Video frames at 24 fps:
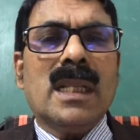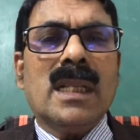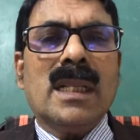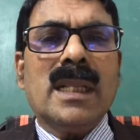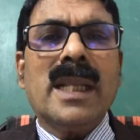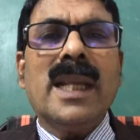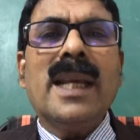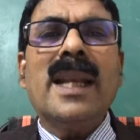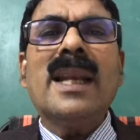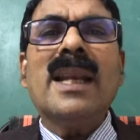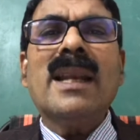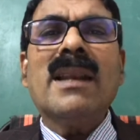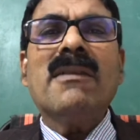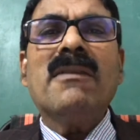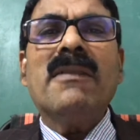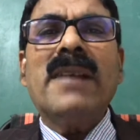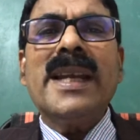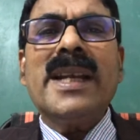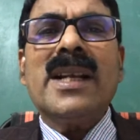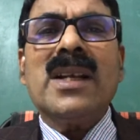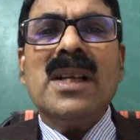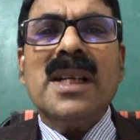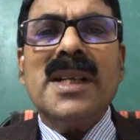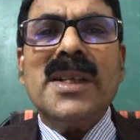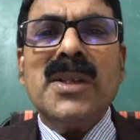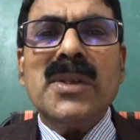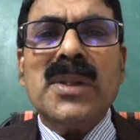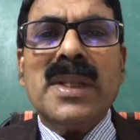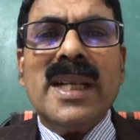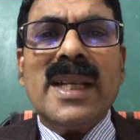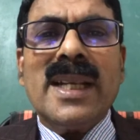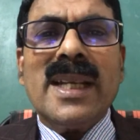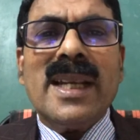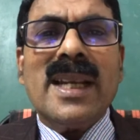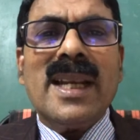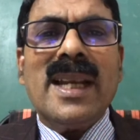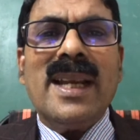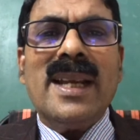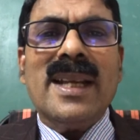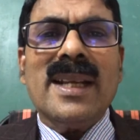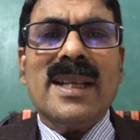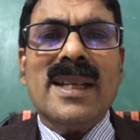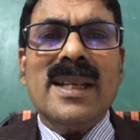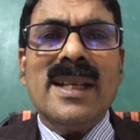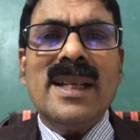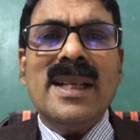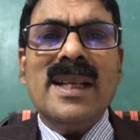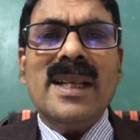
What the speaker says: Then why can't you get a rank?